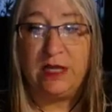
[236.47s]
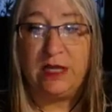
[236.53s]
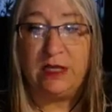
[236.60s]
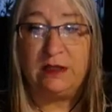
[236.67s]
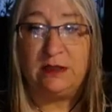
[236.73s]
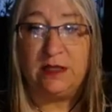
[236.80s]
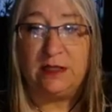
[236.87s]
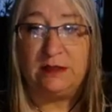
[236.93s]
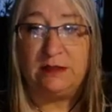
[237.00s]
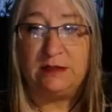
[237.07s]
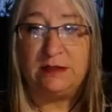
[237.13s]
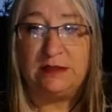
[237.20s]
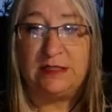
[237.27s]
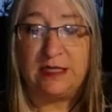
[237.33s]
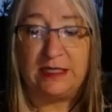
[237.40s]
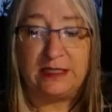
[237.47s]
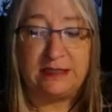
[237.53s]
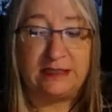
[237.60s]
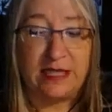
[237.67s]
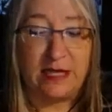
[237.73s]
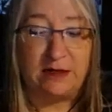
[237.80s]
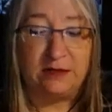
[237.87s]
and then take
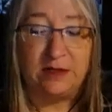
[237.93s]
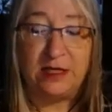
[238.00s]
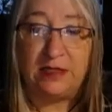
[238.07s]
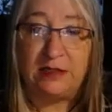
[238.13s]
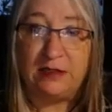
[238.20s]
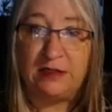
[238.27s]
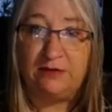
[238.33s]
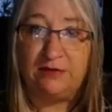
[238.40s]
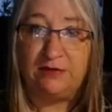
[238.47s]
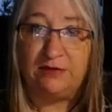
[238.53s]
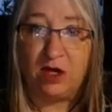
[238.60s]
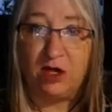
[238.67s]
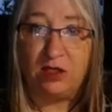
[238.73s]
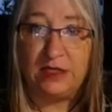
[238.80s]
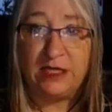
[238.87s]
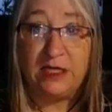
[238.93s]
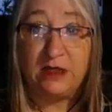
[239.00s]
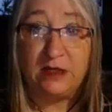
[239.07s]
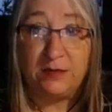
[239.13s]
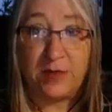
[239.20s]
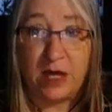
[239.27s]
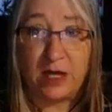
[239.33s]
it down and leave it all
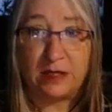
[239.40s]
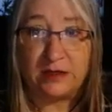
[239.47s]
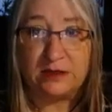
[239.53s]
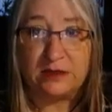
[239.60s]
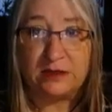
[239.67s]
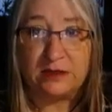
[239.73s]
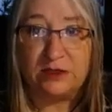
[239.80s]
in the box